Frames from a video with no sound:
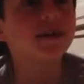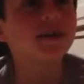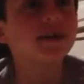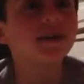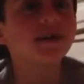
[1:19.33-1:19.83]

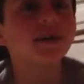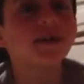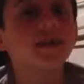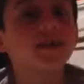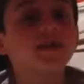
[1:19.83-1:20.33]
Where?
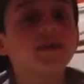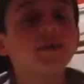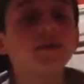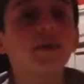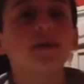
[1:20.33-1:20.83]

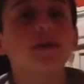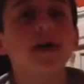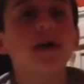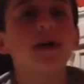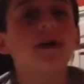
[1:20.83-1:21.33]
Remember
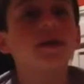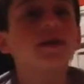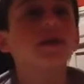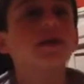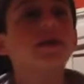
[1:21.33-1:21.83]
that
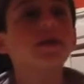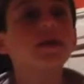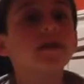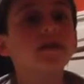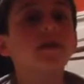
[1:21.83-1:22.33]

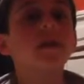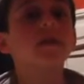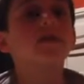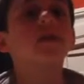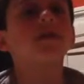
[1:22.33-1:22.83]

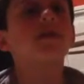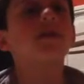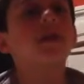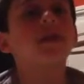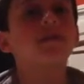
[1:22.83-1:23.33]
spider in the
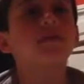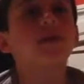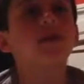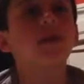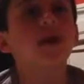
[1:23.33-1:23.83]
cave
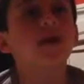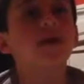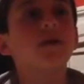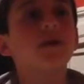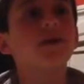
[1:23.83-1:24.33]
underground.